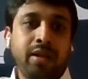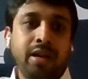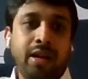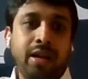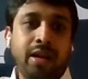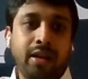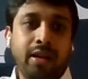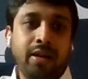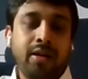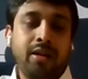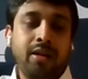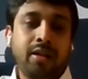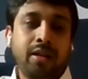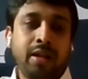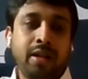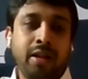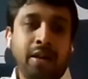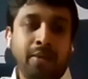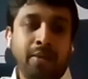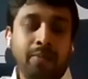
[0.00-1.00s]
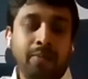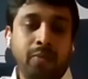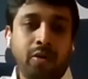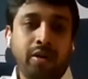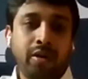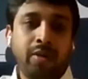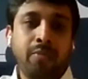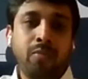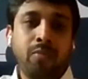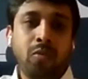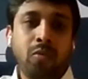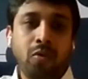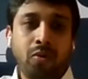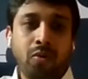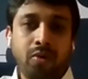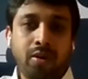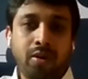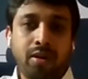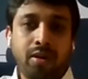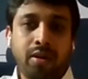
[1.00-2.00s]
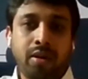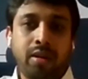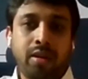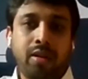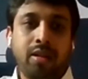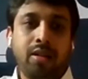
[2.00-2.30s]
be hired and employed more